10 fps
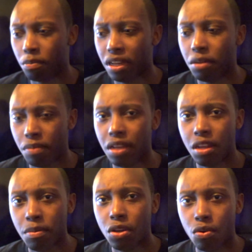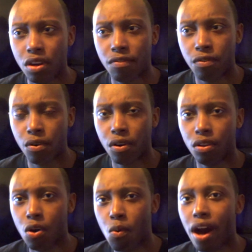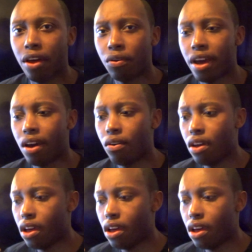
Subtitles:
but they've been doing it for a little while now.